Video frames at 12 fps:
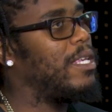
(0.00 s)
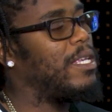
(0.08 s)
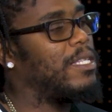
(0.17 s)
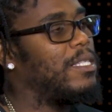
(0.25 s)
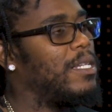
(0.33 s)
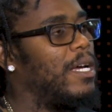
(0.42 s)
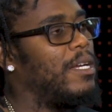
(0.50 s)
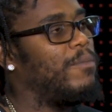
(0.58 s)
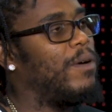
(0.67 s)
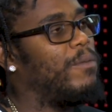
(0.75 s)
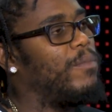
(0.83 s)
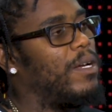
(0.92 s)
you still hear
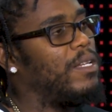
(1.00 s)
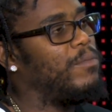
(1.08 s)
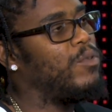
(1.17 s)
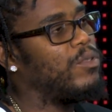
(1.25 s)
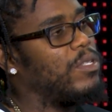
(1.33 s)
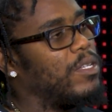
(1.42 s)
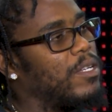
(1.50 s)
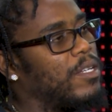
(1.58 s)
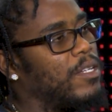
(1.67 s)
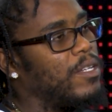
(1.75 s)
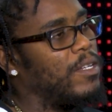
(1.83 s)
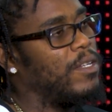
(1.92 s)
Bob Marley music.
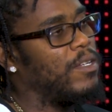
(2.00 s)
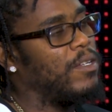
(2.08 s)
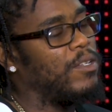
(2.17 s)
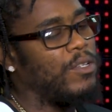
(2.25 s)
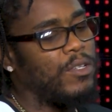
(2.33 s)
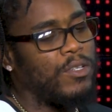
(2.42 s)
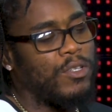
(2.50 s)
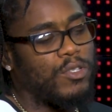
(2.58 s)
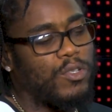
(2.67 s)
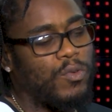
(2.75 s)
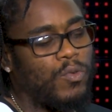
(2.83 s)
So